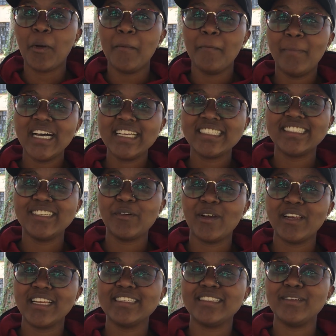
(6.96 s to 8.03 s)
kwa basi
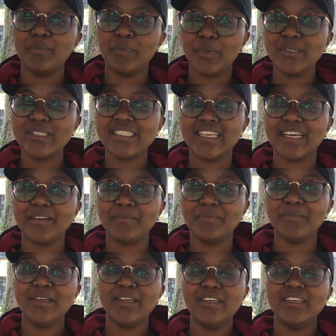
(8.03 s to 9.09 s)
kwenda symposium